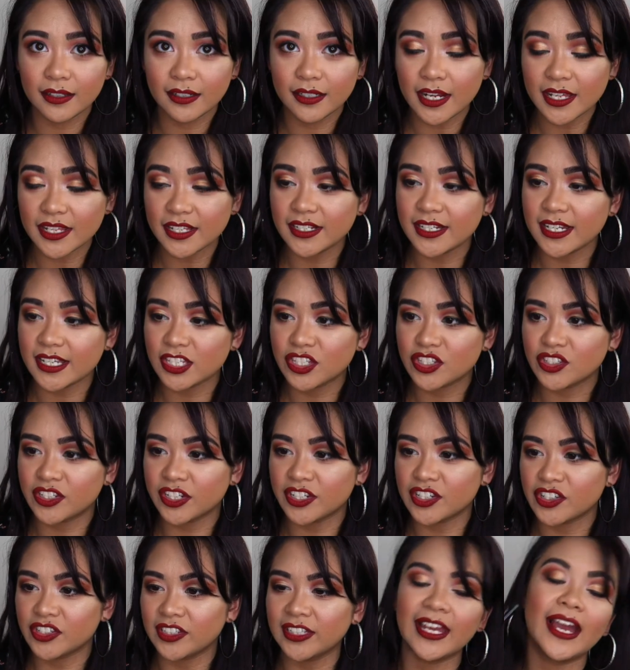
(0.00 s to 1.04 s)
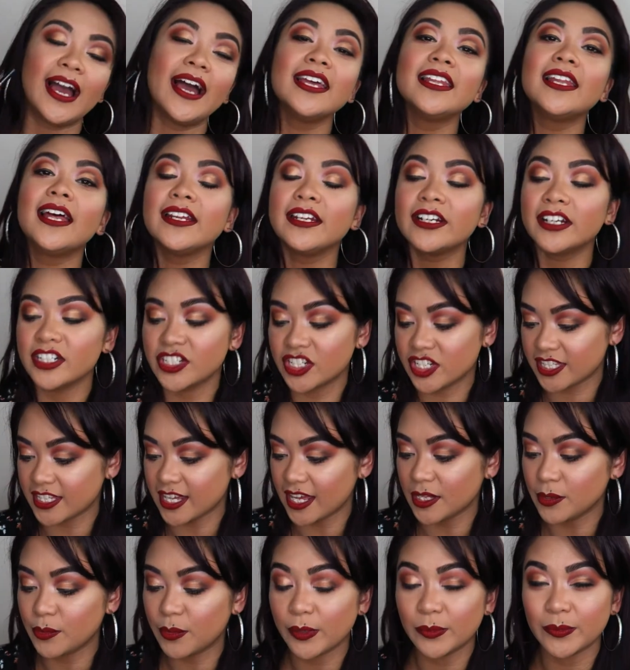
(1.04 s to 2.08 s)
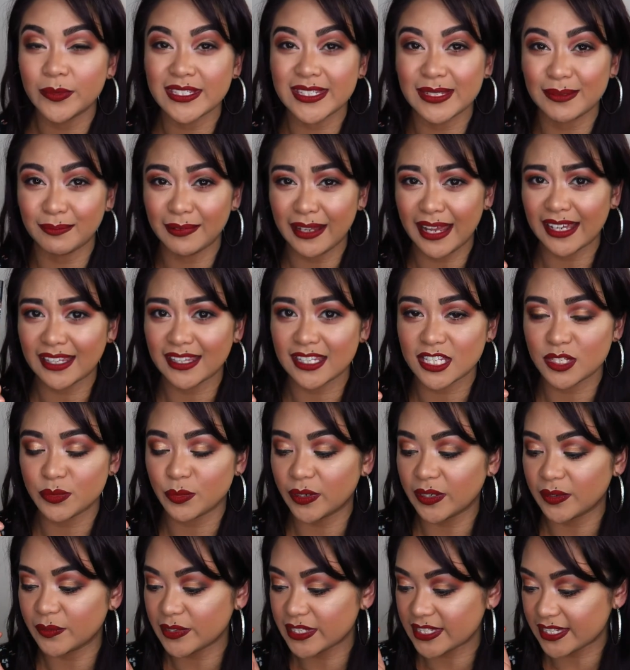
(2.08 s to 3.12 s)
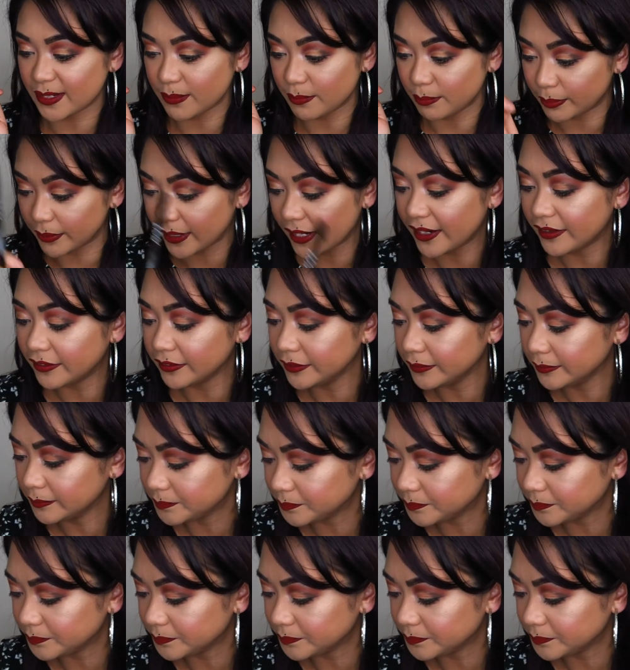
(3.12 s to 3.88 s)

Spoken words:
Another NYX Très Jolie eyeliner. Just the other one was in black. This one was in brown.